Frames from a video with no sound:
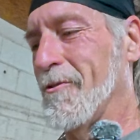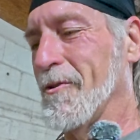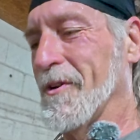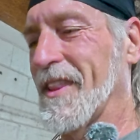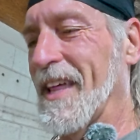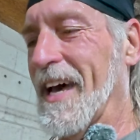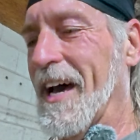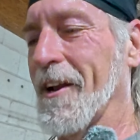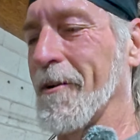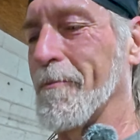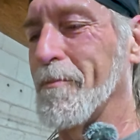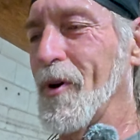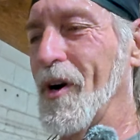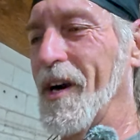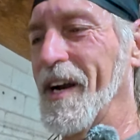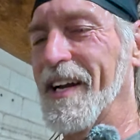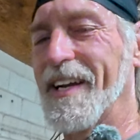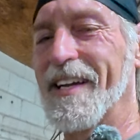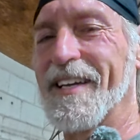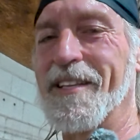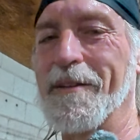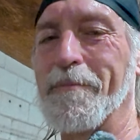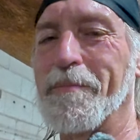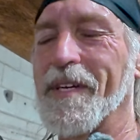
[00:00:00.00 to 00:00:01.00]
without a
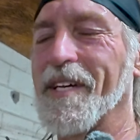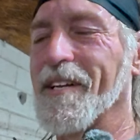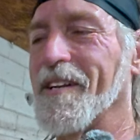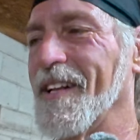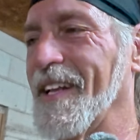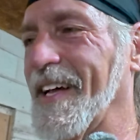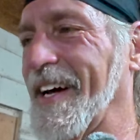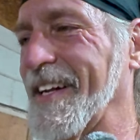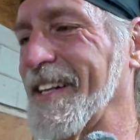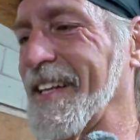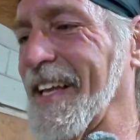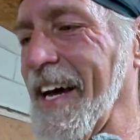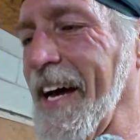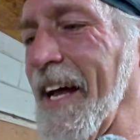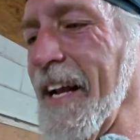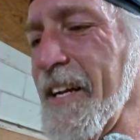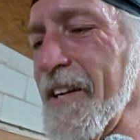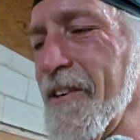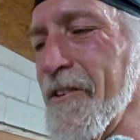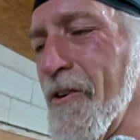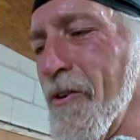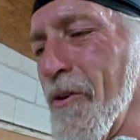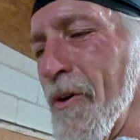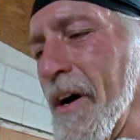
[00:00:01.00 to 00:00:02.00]
break in the middle like that.
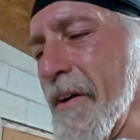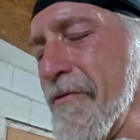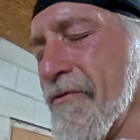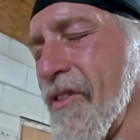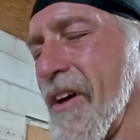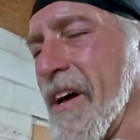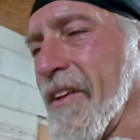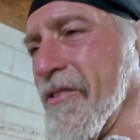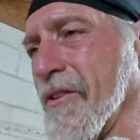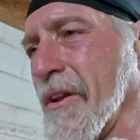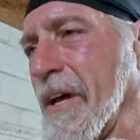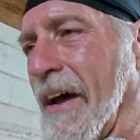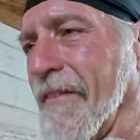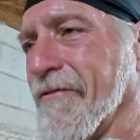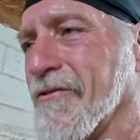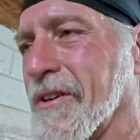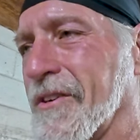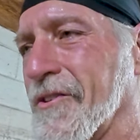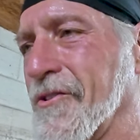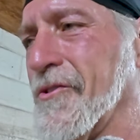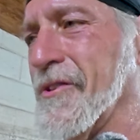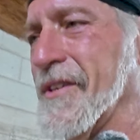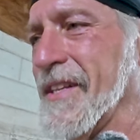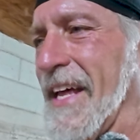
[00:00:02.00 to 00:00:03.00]
I thought
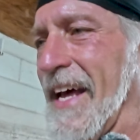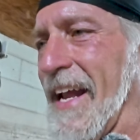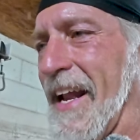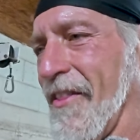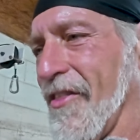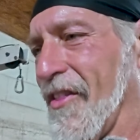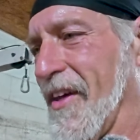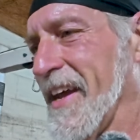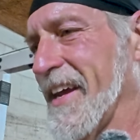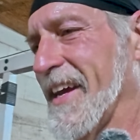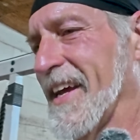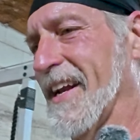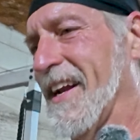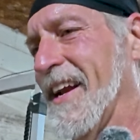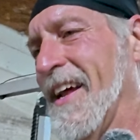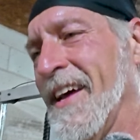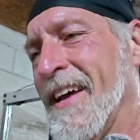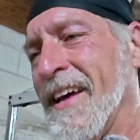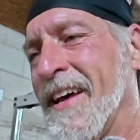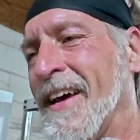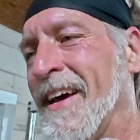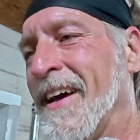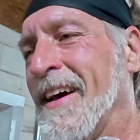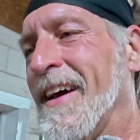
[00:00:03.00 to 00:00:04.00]
after doing that, I'm thinking
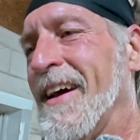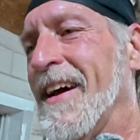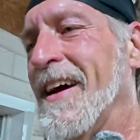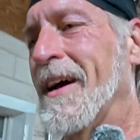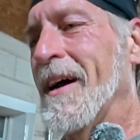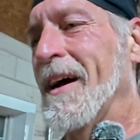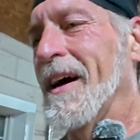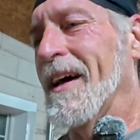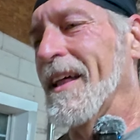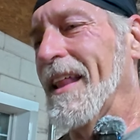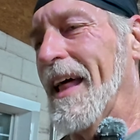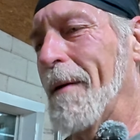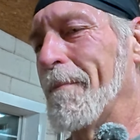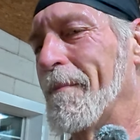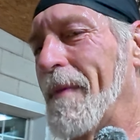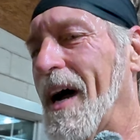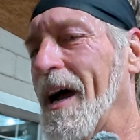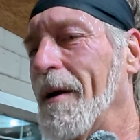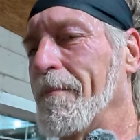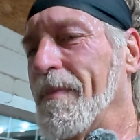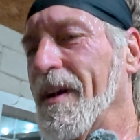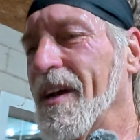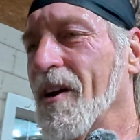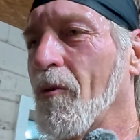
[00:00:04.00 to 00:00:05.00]
that
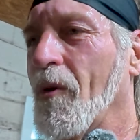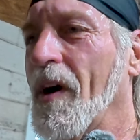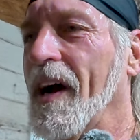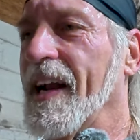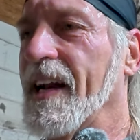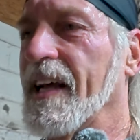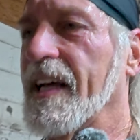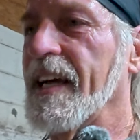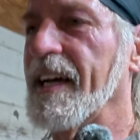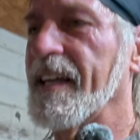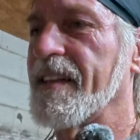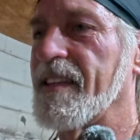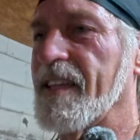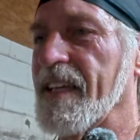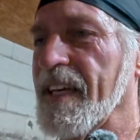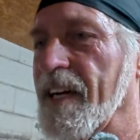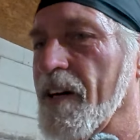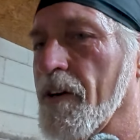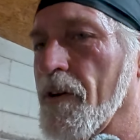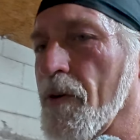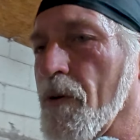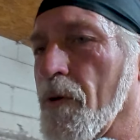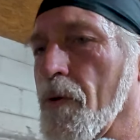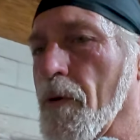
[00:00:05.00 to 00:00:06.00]
might be a way to get
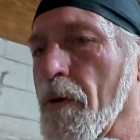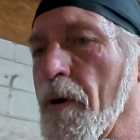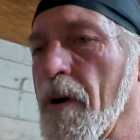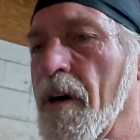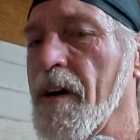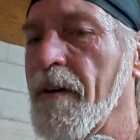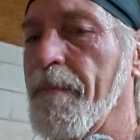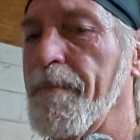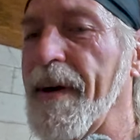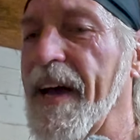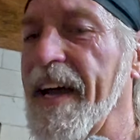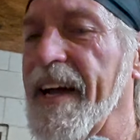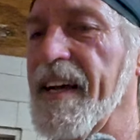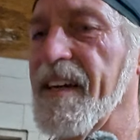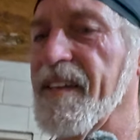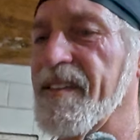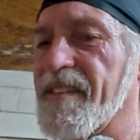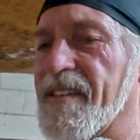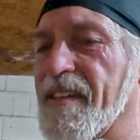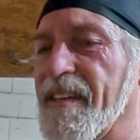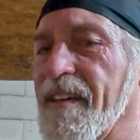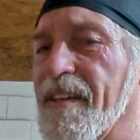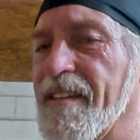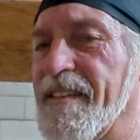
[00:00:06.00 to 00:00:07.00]
the old
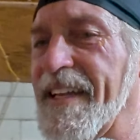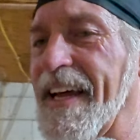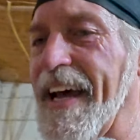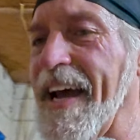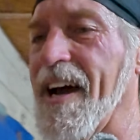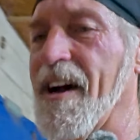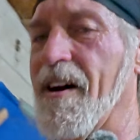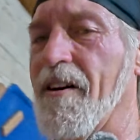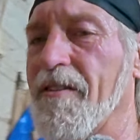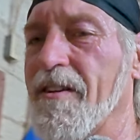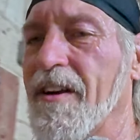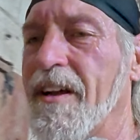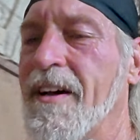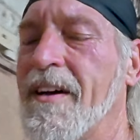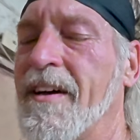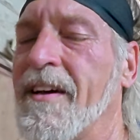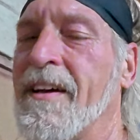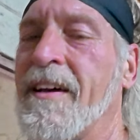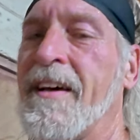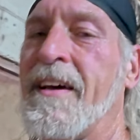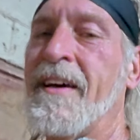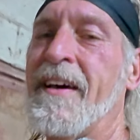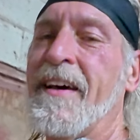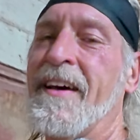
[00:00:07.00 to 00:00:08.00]
pace down,
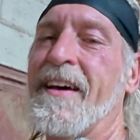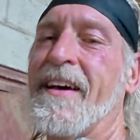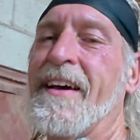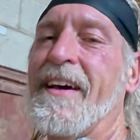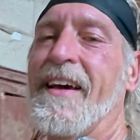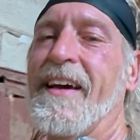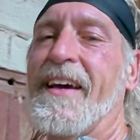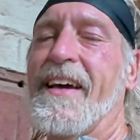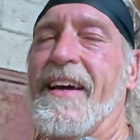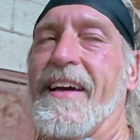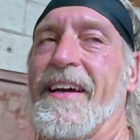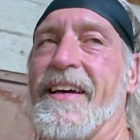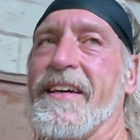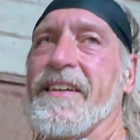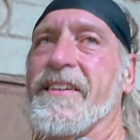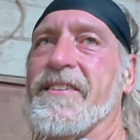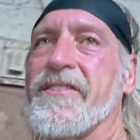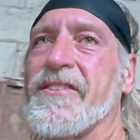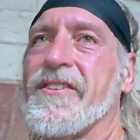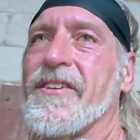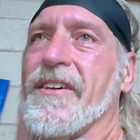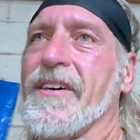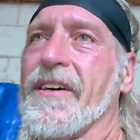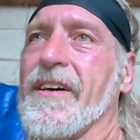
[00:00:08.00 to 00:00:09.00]

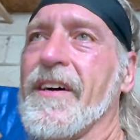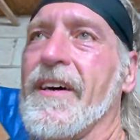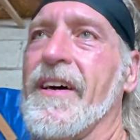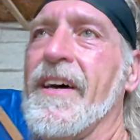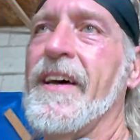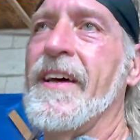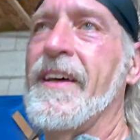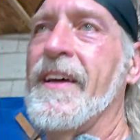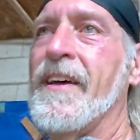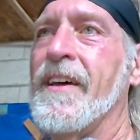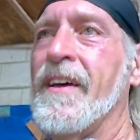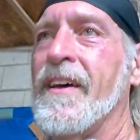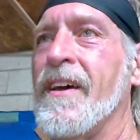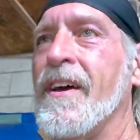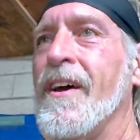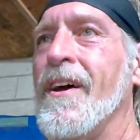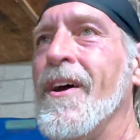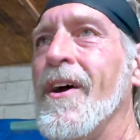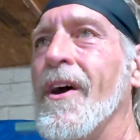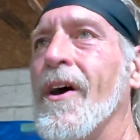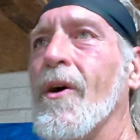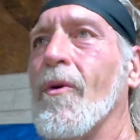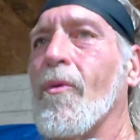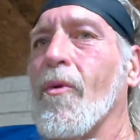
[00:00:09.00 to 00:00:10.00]
is to
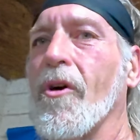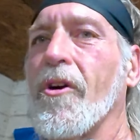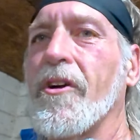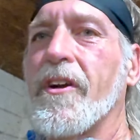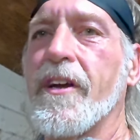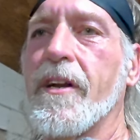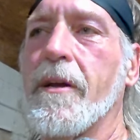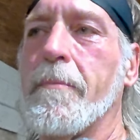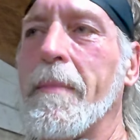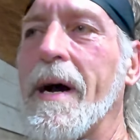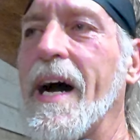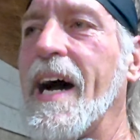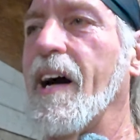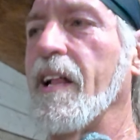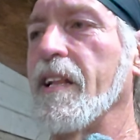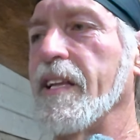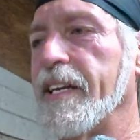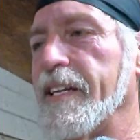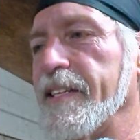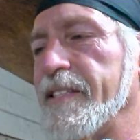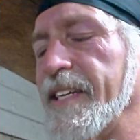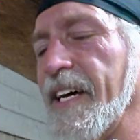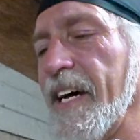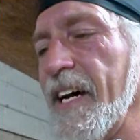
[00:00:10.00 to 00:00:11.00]
work it a mile
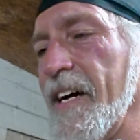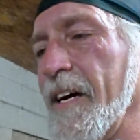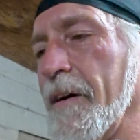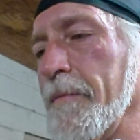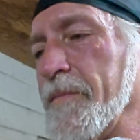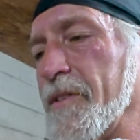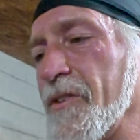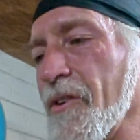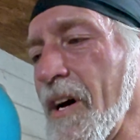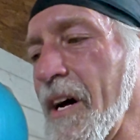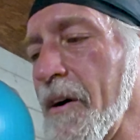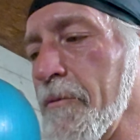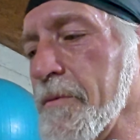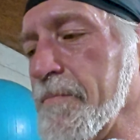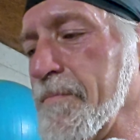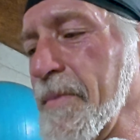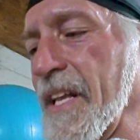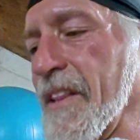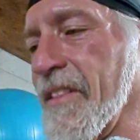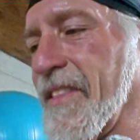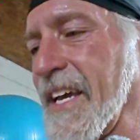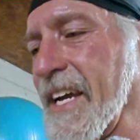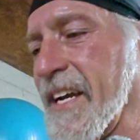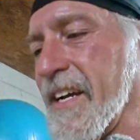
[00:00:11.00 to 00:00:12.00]
at a time. So I've
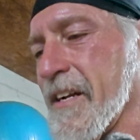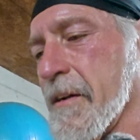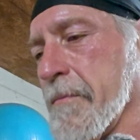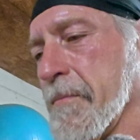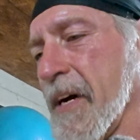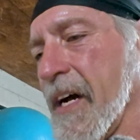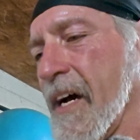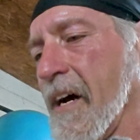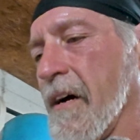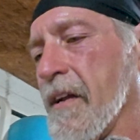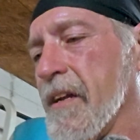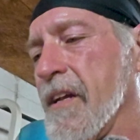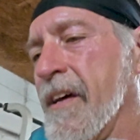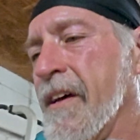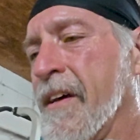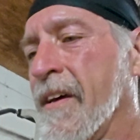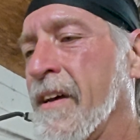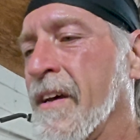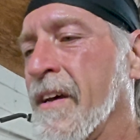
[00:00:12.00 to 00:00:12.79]
been thinking about